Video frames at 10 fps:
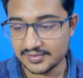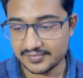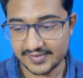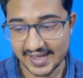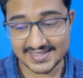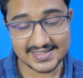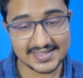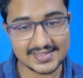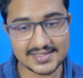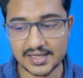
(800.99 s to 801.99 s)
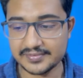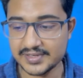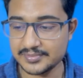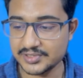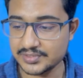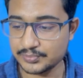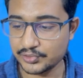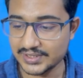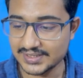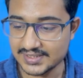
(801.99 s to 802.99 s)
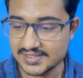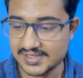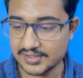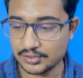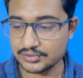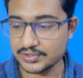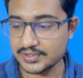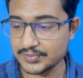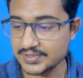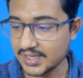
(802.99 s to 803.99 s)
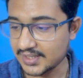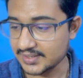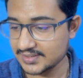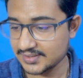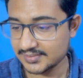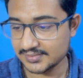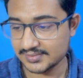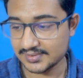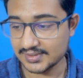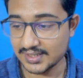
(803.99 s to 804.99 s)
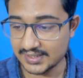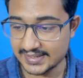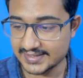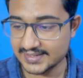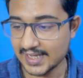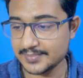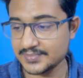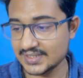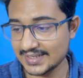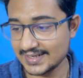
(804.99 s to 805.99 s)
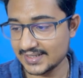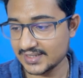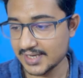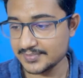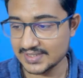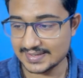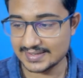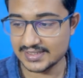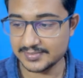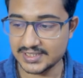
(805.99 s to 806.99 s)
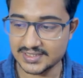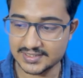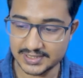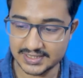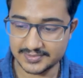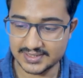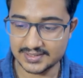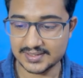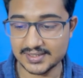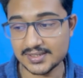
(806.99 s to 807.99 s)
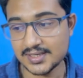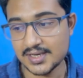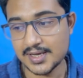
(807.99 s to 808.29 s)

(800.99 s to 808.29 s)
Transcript: vaccines are very much important this year also it was asked the lead time screening time sensitivity specificity